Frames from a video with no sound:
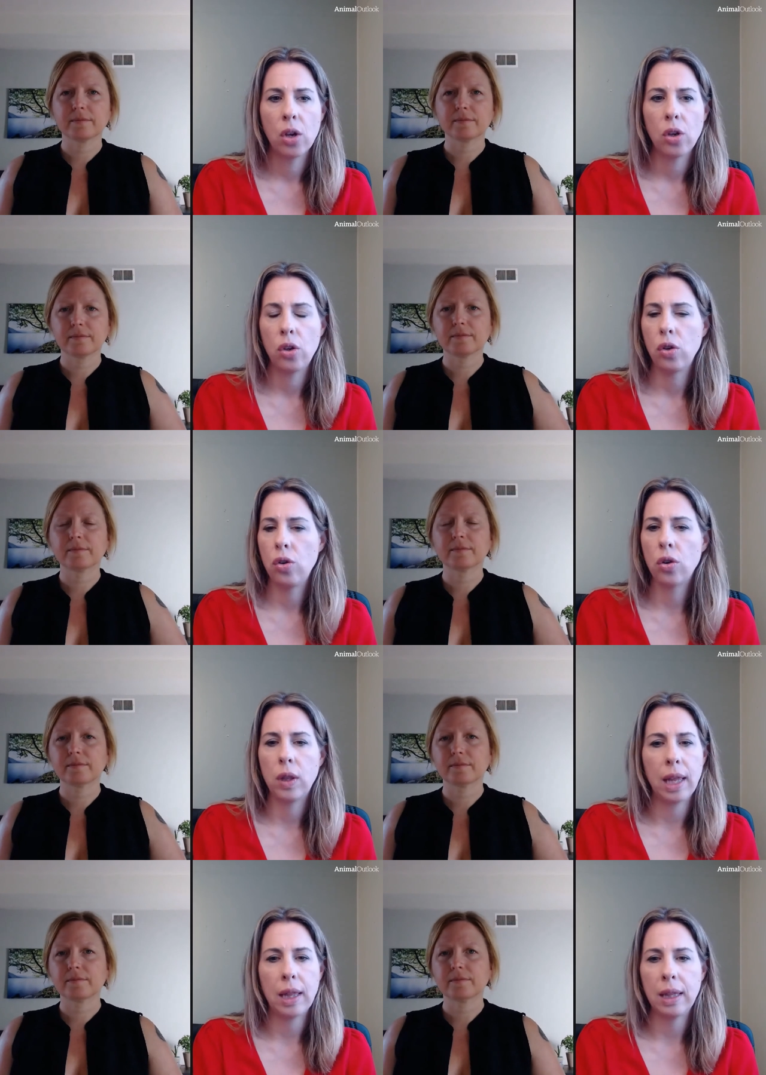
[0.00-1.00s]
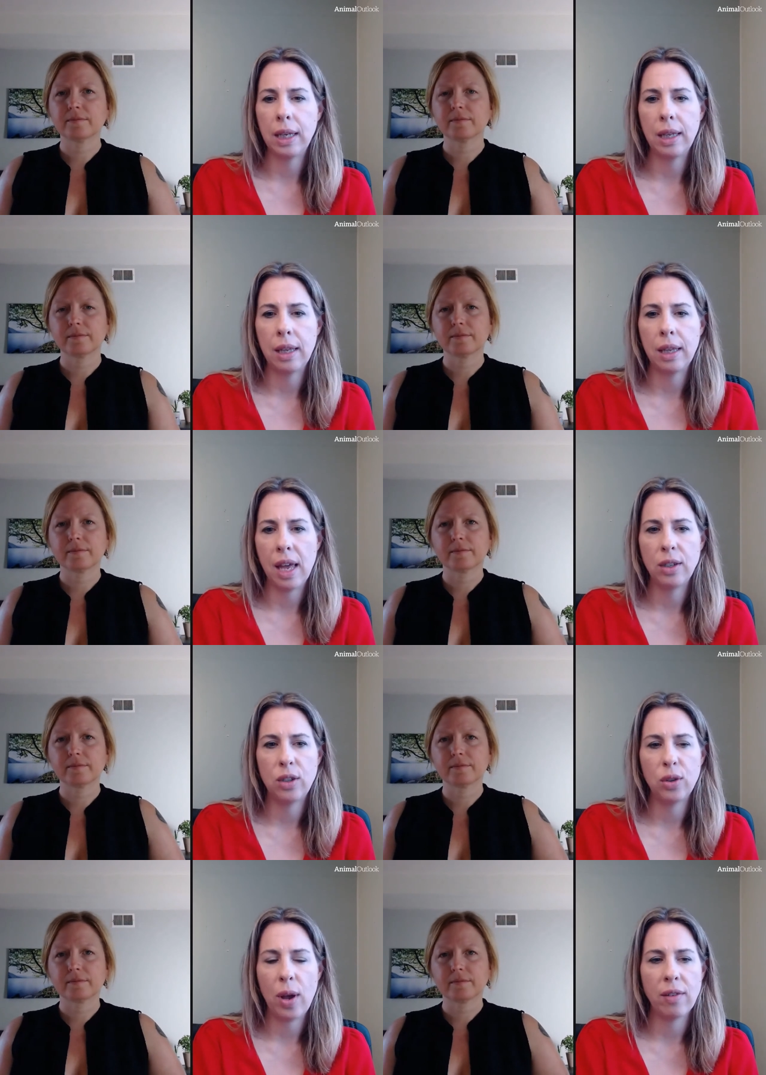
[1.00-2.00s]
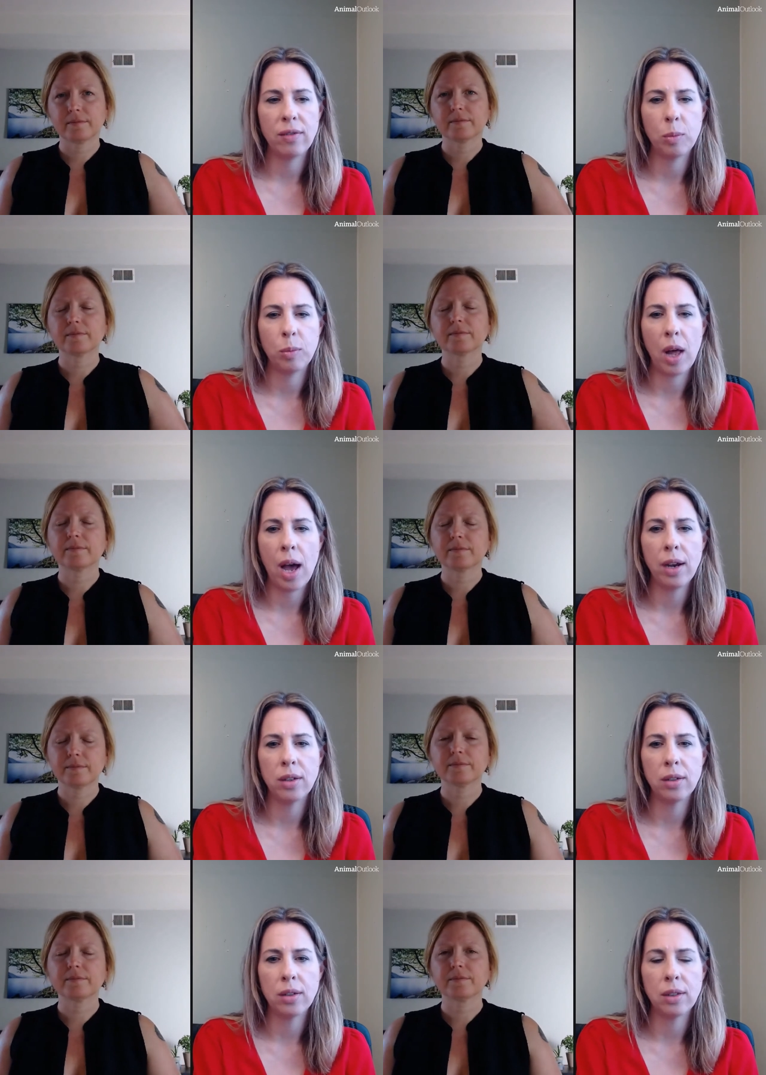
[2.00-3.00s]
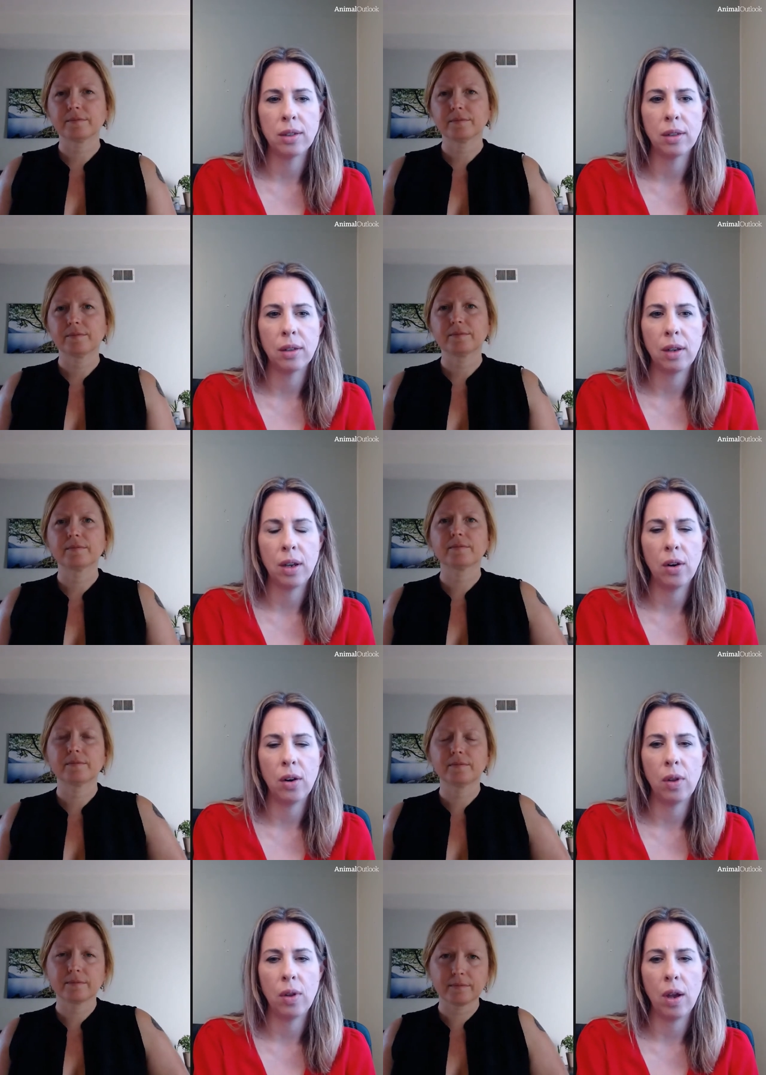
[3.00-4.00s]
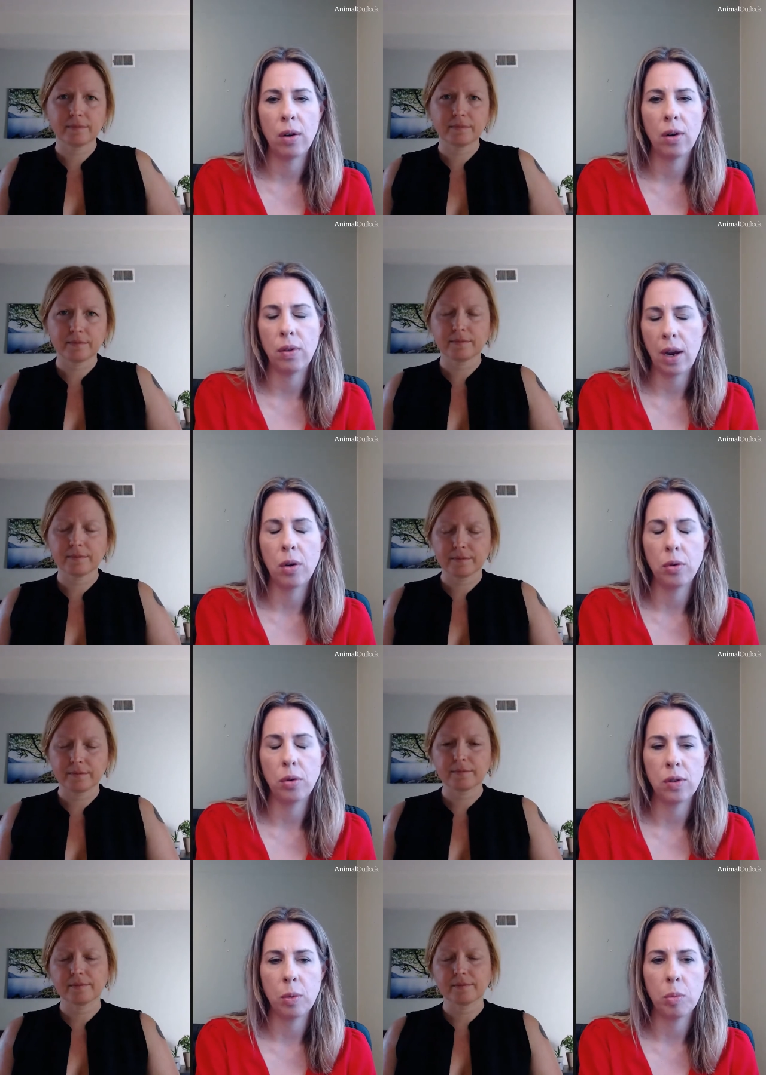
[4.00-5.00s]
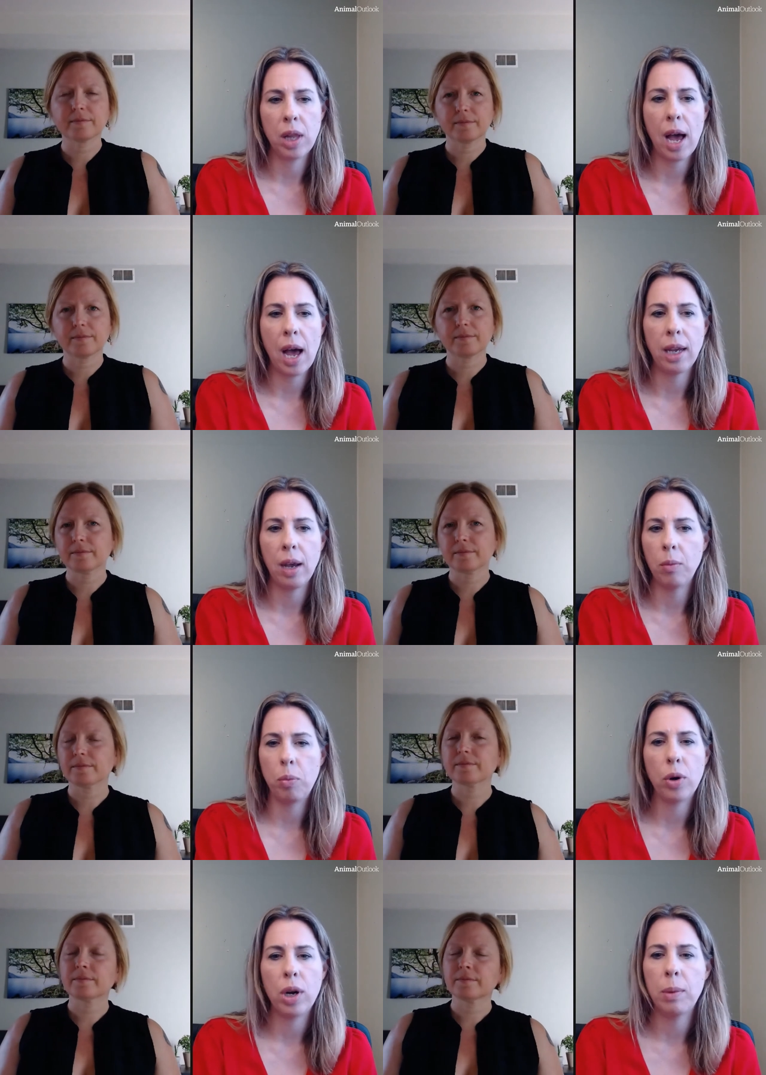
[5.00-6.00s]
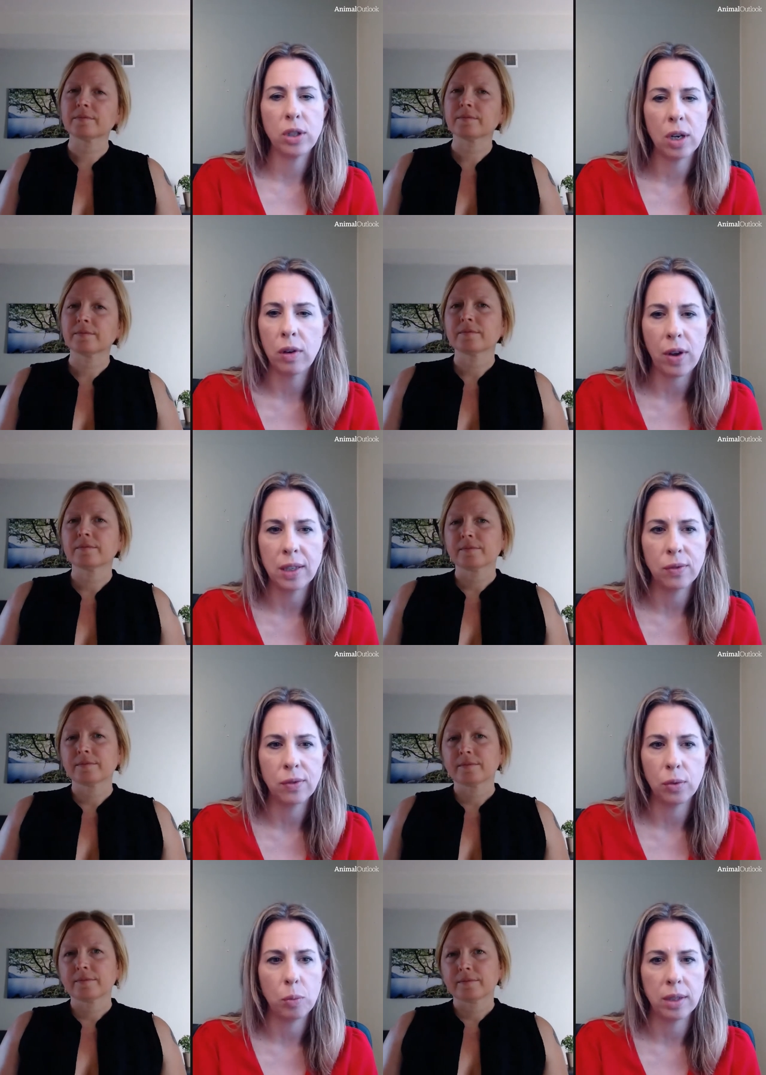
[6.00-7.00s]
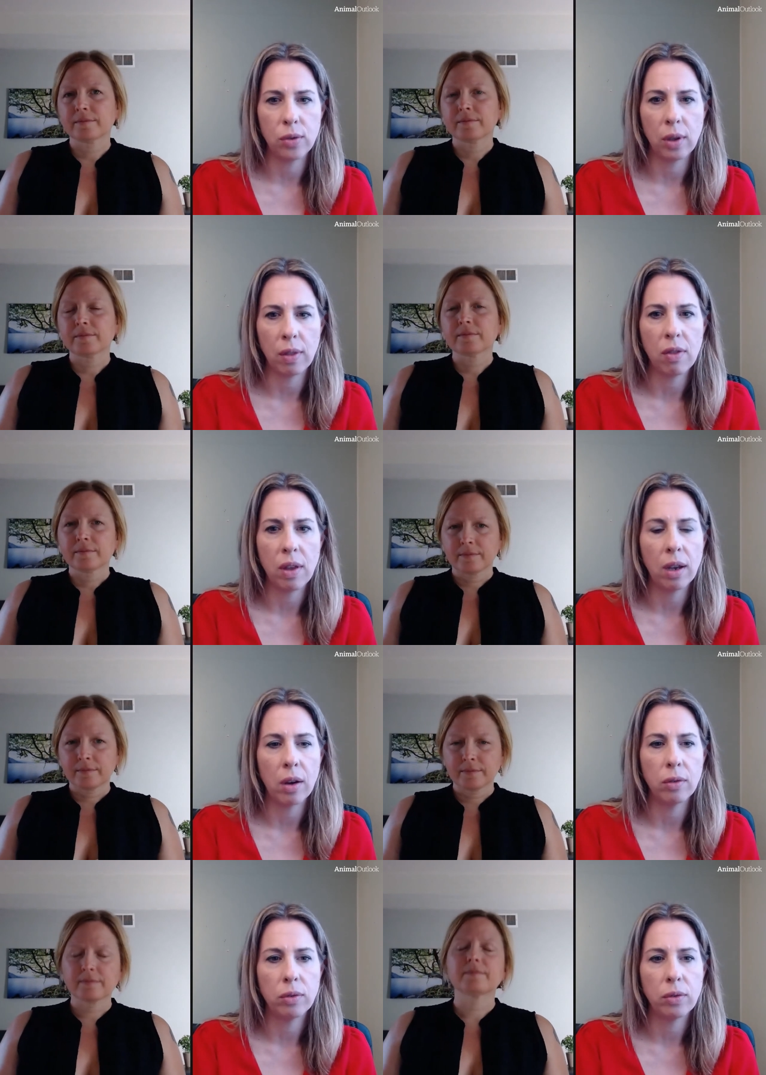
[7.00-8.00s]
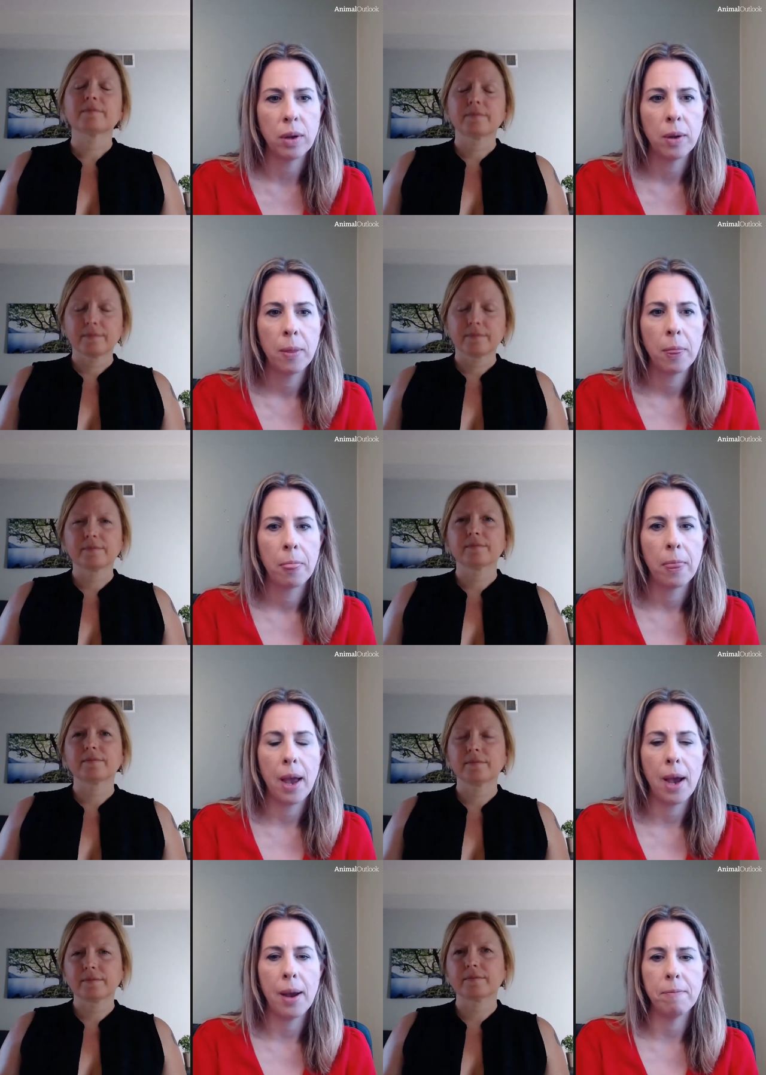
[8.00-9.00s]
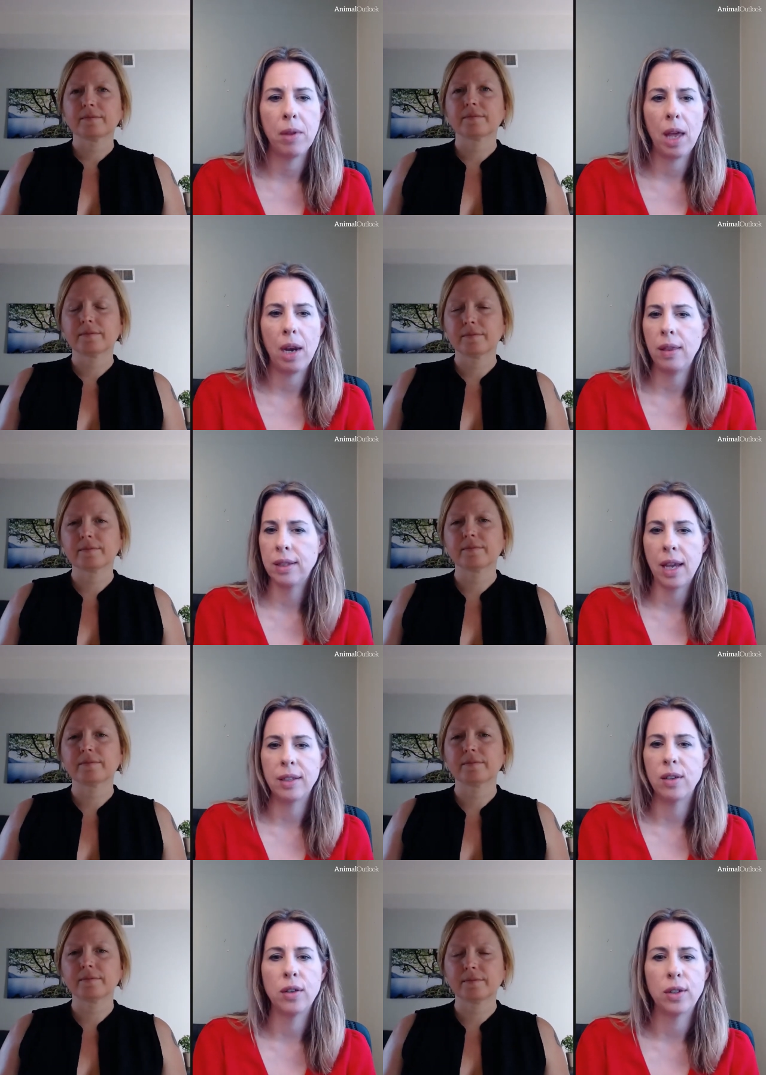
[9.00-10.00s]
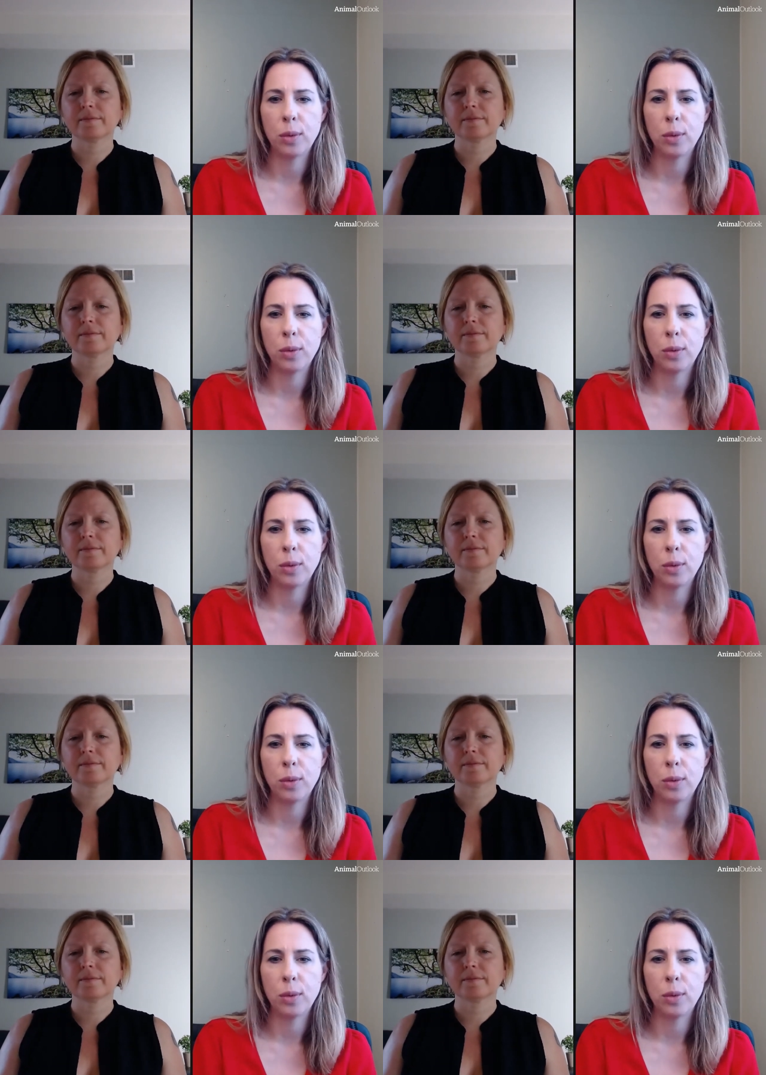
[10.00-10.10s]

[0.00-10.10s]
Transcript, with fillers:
Speaker 1: you're likely then to have suppliers, you know, or they are supplying pretty much every fast food place you can think of. Um, and in this case, also was